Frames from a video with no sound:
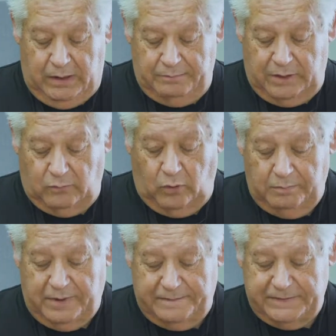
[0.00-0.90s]
But
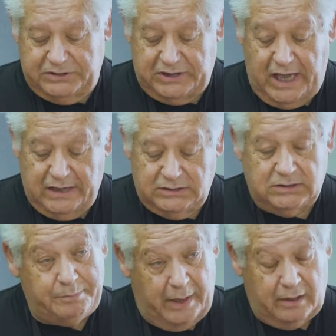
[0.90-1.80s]
Warren Buffett says,
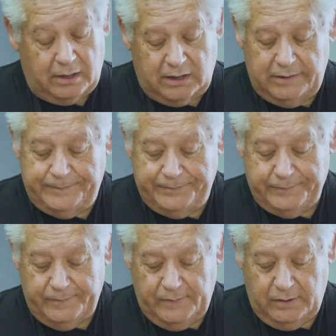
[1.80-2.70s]
apparently,
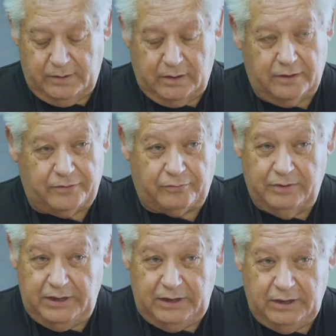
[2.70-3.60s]
there are
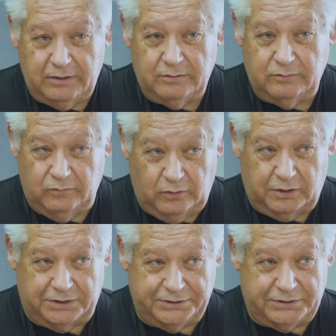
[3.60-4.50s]
3
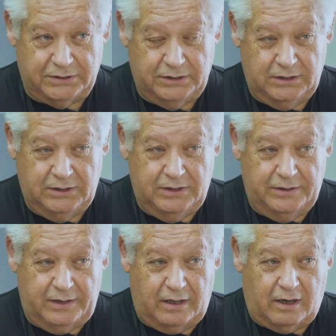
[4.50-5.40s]
rules
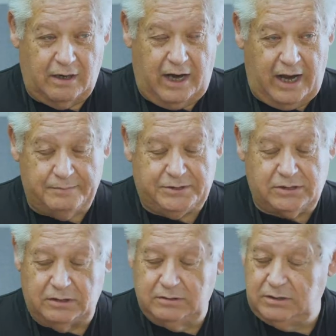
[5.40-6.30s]
that are
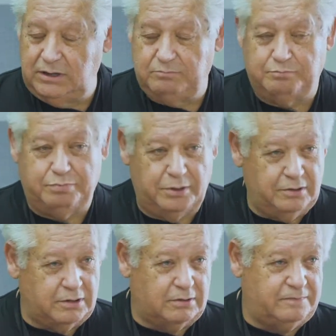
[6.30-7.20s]
absolutely
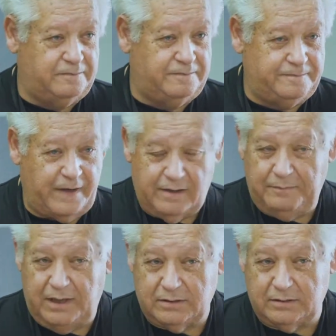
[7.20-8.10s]
brutal,
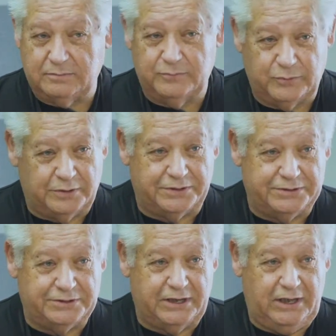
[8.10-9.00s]
fundamental
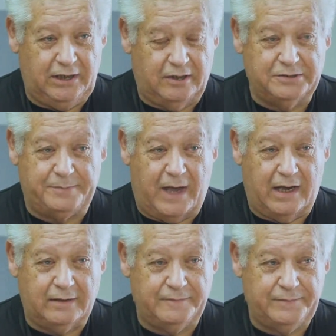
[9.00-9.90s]
rules that he goes by.
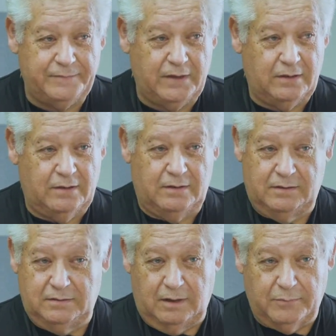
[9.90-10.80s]

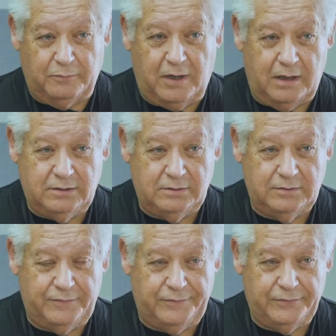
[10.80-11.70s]
Number 1,
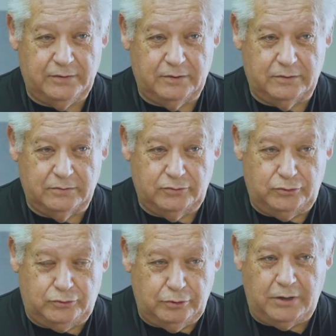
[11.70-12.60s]
you
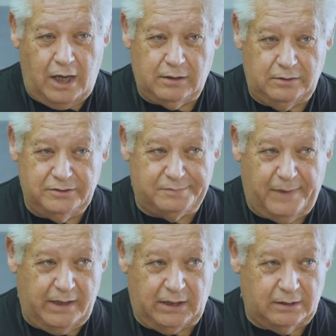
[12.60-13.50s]
do not lose
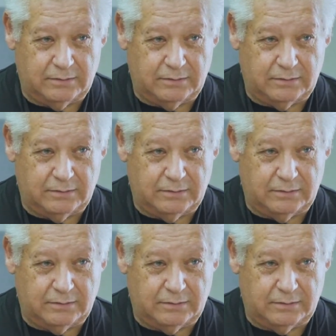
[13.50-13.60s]
money,